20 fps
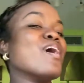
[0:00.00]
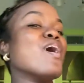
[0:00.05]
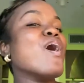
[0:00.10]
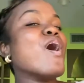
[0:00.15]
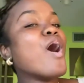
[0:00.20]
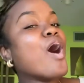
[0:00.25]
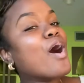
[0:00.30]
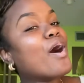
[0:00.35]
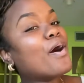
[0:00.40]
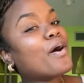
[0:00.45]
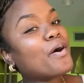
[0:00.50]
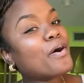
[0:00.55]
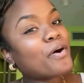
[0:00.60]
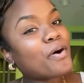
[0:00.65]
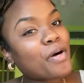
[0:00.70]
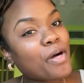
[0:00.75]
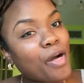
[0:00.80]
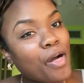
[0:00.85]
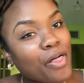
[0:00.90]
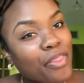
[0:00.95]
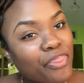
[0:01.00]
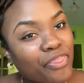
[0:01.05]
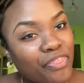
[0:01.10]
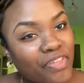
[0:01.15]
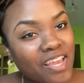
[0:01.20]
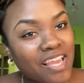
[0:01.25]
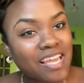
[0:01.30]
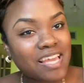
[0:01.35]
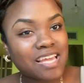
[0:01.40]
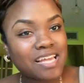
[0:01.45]
All
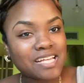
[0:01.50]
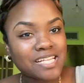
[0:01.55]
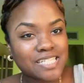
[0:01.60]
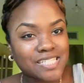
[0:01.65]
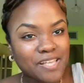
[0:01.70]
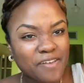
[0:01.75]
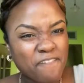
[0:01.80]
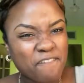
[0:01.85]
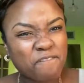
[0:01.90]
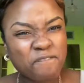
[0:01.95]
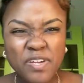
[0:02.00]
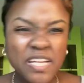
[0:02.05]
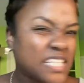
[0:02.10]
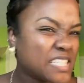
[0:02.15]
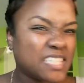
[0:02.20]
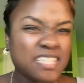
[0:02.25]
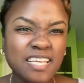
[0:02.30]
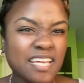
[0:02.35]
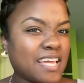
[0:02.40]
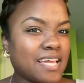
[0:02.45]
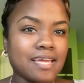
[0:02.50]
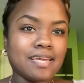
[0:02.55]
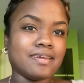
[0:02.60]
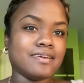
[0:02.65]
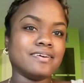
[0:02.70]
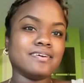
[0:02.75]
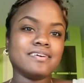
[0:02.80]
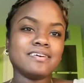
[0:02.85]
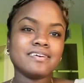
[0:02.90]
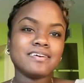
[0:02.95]
things
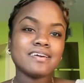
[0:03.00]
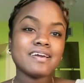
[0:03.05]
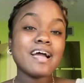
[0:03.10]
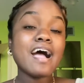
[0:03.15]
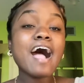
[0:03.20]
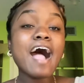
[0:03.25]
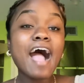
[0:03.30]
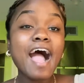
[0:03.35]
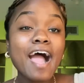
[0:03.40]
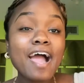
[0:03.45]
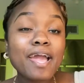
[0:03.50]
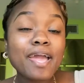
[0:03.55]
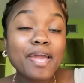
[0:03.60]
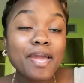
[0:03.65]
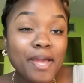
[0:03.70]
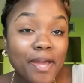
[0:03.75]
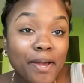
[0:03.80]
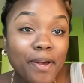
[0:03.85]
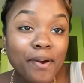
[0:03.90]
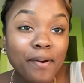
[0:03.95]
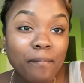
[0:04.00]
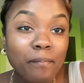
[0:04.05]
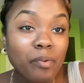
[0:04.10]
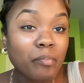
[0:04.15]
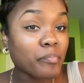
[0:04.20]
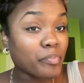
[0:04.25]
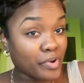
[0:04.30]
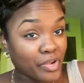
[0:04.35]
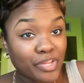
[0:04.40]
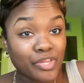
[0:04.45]
Fenty. I am
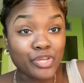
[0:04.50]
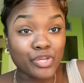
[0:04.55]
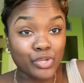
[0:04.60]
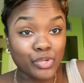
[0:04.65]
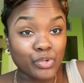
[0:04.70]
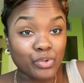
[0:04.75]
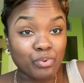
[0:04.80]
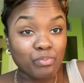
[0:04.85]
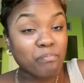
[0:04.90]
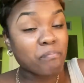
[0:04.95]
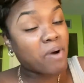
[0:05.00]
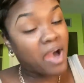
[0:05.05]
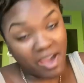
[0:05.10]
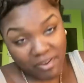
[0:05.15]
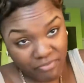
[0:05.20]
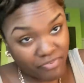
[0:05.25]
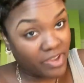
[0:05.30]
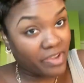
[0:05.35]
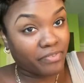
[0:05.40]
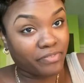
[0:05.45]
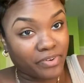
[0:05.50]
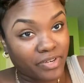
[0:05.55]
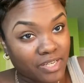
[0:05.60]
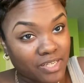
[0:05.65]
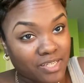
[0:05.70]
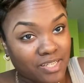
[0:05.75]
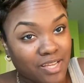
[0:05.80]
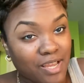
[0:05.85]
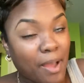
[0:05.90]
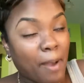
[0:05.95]
bringing you my
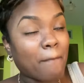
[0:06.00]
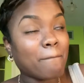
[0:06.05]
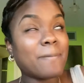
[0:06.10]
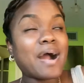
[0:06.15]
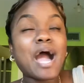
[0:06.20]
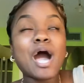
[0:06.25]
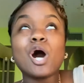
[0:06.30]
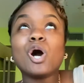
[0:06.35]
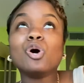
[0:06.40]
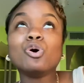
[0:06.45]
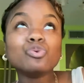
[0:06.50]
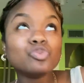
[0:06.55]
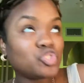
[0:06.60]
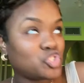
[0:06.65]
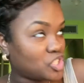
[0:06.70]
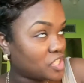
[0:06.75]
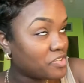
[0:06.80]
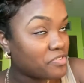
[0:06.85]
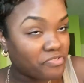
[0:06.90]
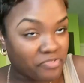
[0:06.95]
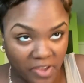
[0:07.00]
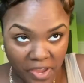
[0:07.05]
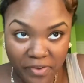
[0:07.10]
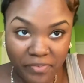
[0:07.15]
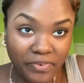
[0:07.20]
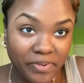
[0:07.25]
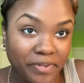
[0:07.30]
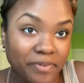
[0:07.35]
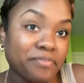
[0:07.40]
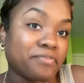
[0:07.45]
favorite, my OG
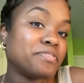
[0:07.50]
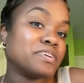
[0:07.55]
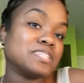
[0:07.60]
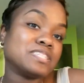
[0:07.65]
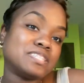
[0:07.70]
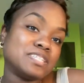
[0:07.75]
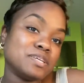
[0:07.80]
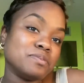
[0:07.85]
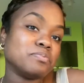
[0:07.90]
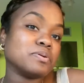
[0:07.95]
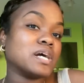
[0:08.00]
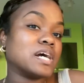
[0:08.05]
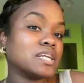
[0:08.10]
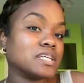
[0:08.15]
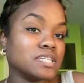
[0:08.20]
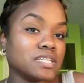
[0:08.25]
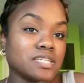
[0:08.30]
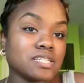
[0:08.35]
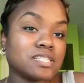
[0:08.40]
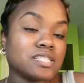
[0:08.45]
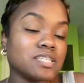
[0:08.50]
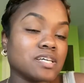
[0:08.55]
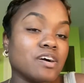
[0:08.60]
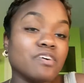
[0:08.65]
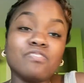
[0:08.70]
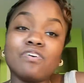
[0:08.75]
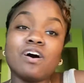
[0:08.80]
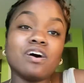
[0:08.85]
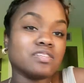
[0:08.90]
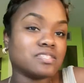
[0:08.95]
favorite Fenty products
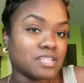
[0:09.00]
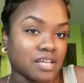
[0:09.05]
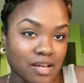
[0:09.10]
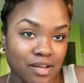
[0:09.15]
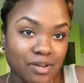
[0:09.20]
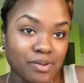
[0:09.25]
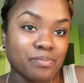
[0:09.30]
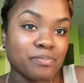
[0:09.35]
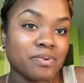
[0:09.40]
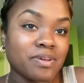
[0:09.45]
of all time.